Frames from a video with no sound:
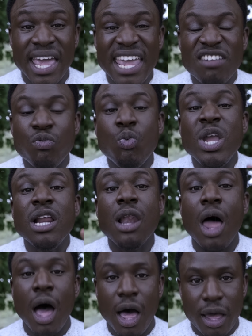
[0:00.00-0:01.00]
If we
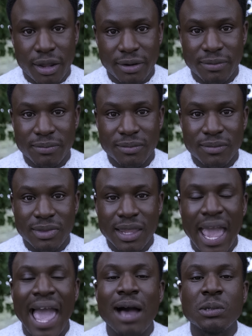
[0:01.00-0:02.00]
learn
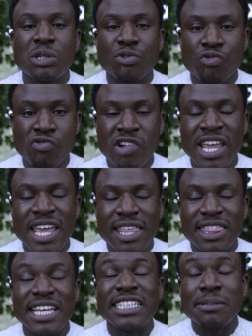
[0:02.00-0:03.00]
how to
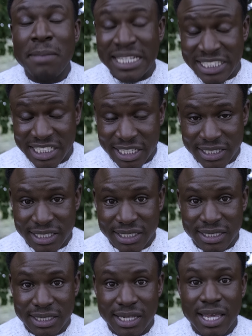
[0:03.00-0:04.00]
read these
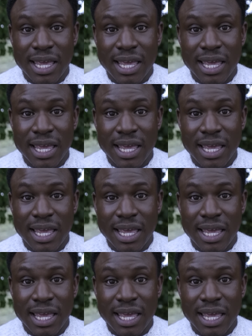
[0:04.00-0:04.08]
messages